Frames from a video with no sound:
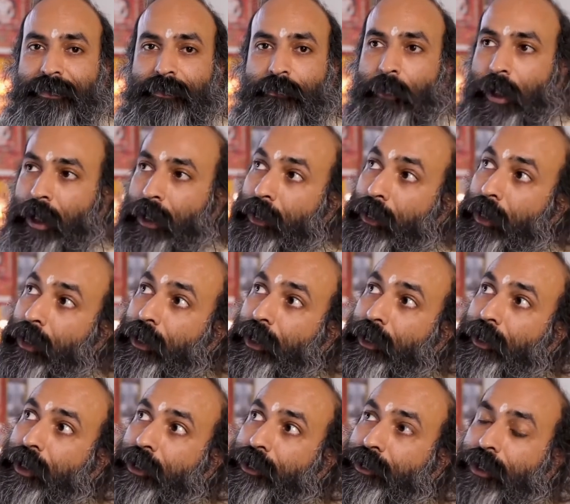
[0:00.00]
my
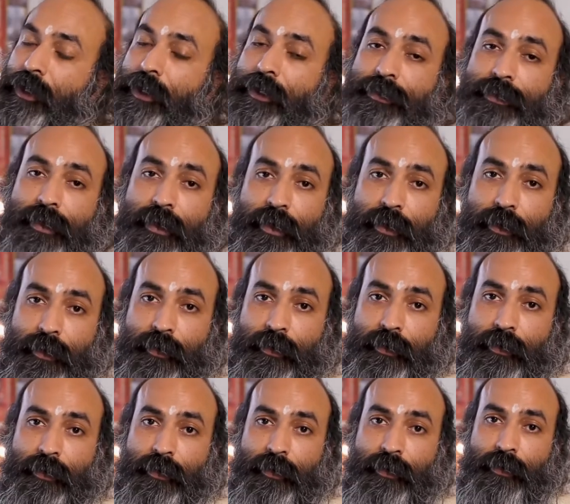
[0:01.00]
architectural design,
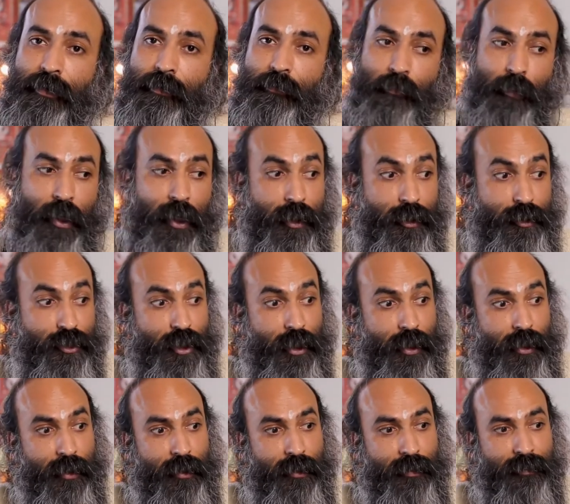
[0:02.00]
my
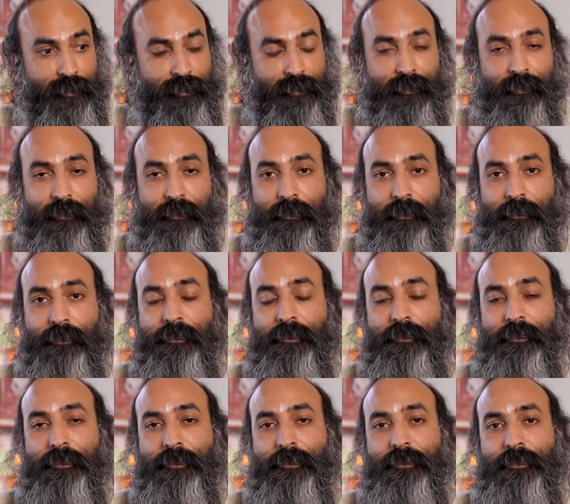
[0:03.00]
child,
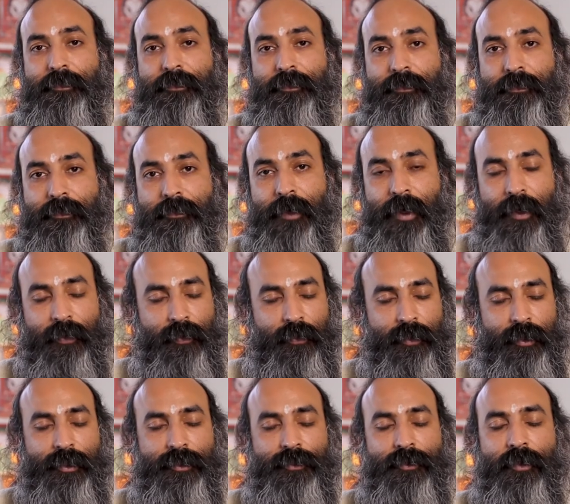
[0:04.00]
and
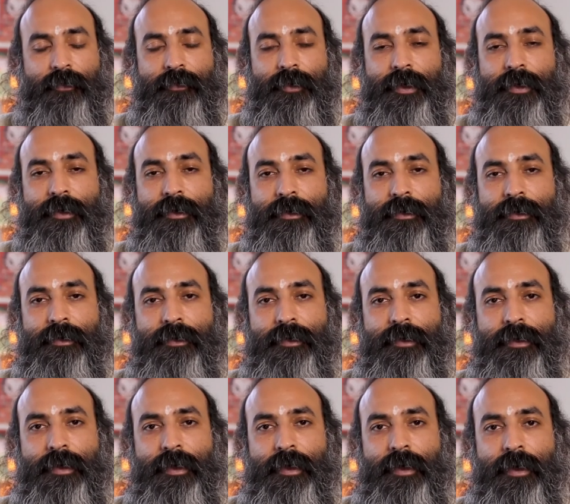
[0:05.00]
the rest of it.
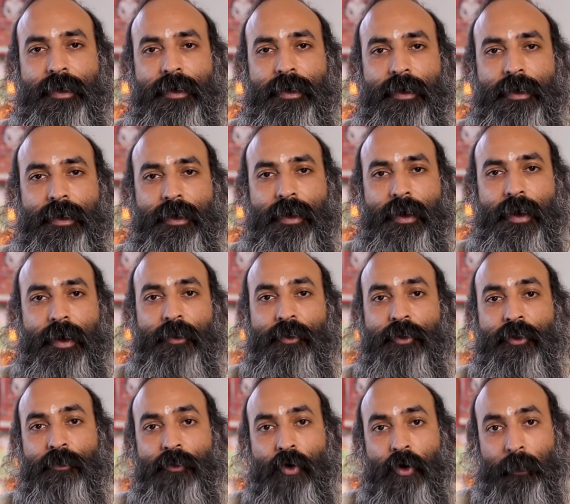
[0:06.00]

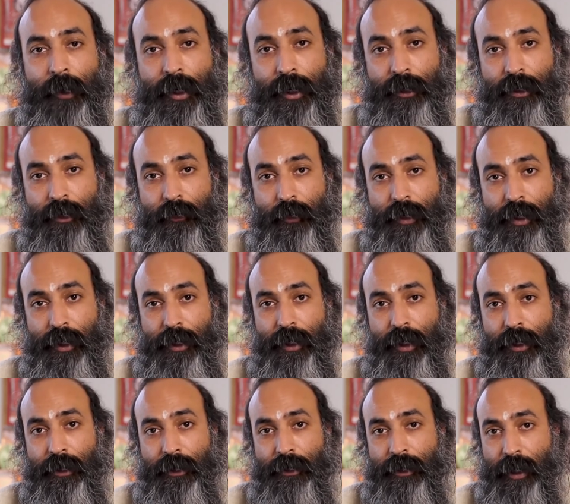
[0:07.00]
And the moment we
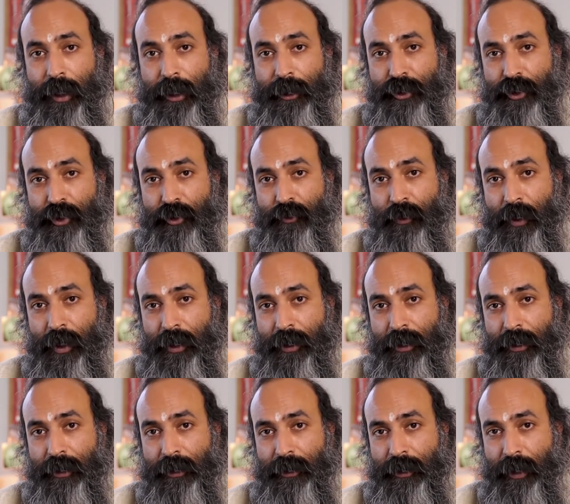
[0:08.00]
get attached to
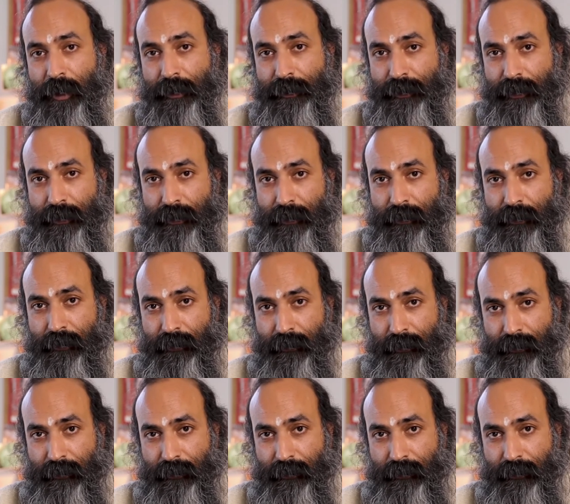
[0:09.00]
our creation